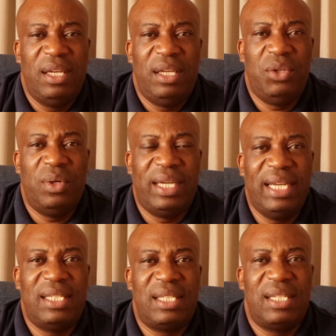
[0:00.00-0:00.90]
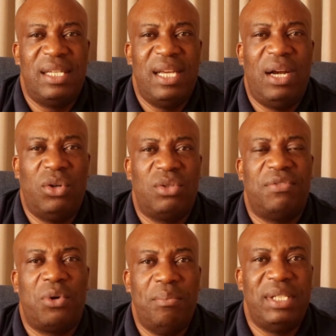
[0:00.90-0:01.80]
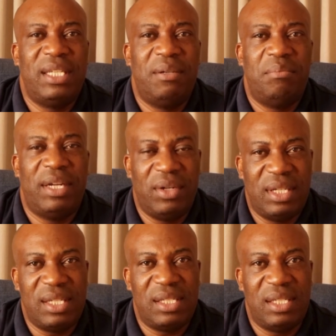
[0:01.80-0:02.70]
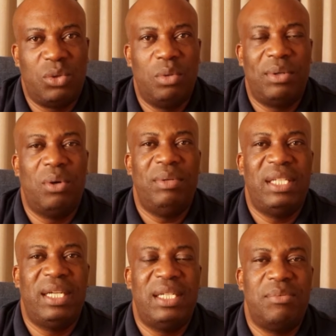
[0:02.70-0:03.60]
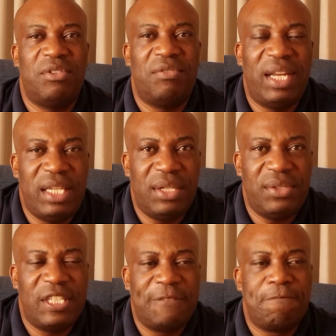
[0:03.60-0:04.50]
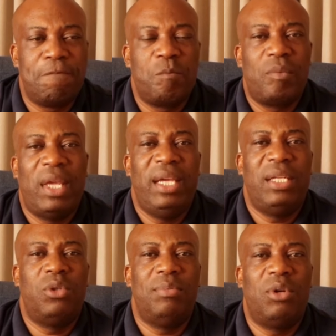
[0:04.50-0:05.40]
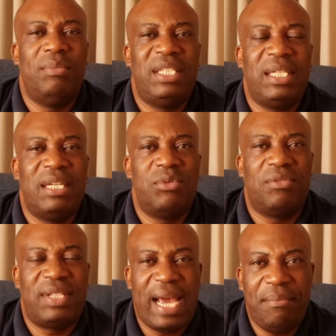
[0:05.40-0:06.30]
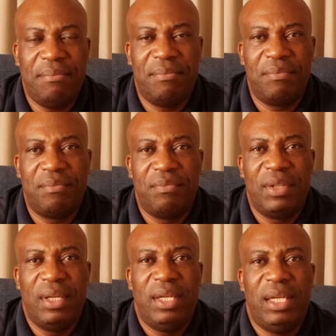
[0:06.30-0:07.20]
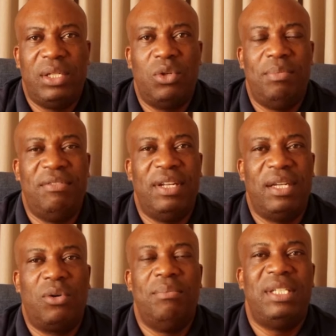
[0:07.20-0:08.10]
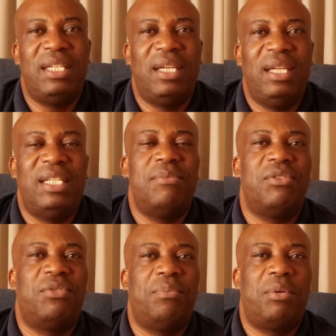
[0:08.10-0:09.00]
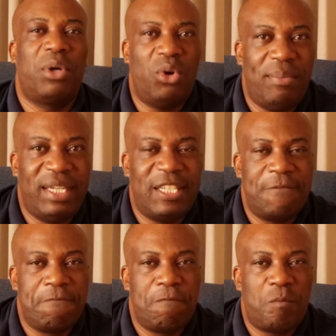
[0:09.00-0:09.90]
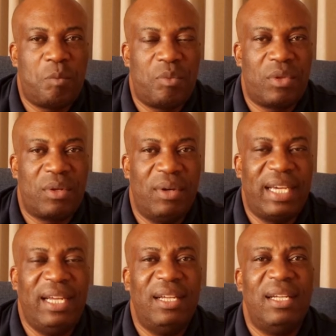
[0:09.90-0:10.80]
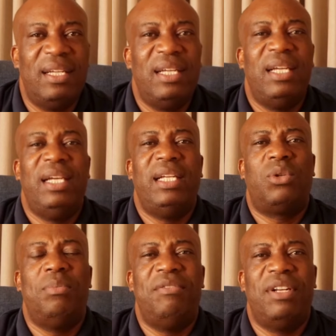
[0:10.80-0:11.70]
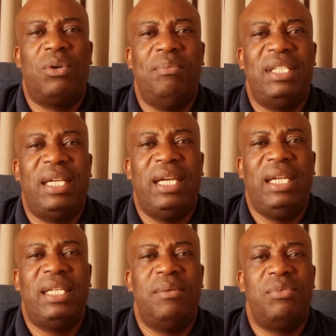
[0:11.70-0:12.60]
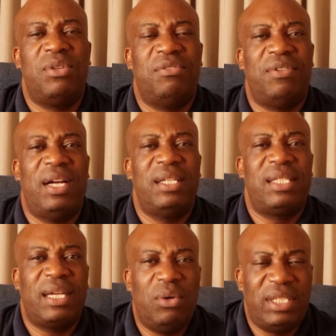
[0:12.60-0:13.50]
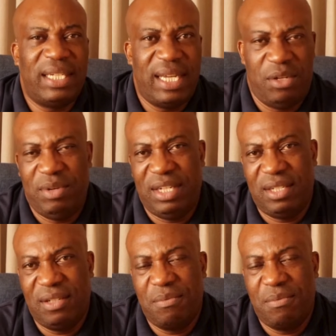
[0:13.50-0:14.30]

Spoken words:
you get a lot of competing priorities. It could be competing in terms of financials. It could be competing in terms of time. It could be even competing in terms of procurement. Okay? It could be even competing in terms of stakeholder engagement.